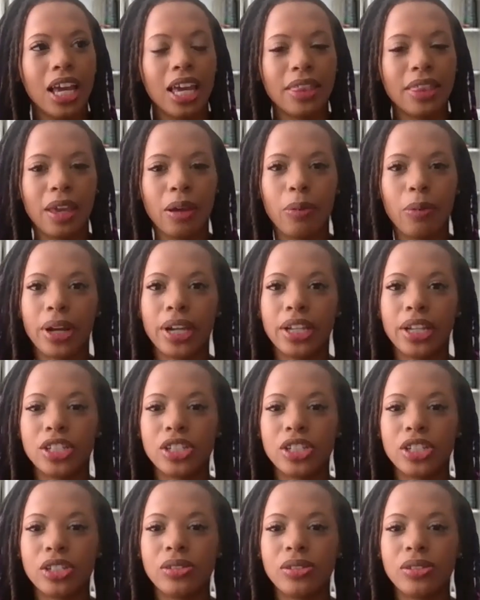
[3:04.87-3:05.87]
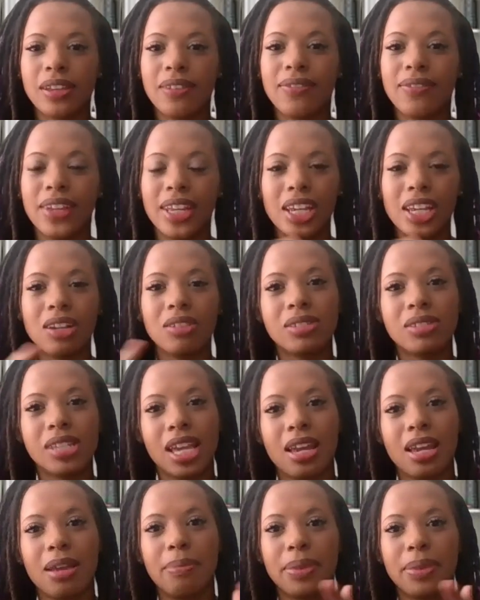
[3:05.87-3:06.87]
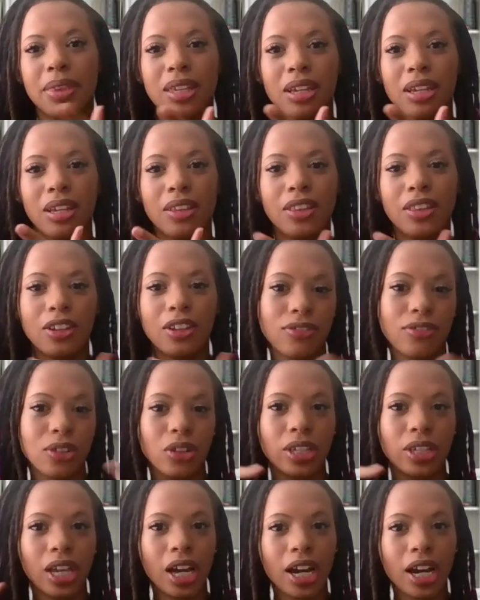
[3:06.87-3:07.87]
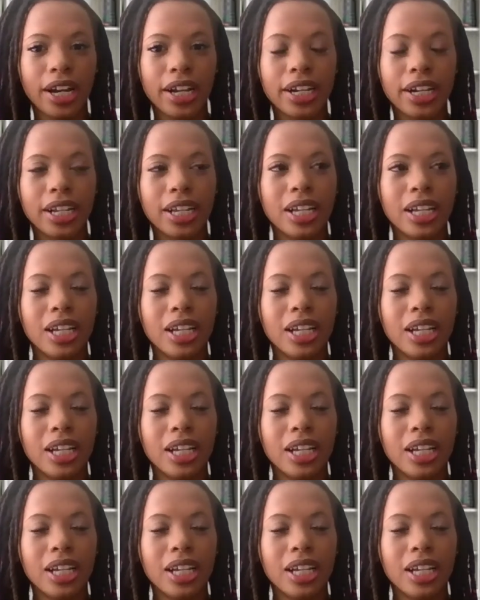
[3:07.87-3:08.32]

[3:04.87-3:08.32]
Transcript: they wanted you to videotape the full yard.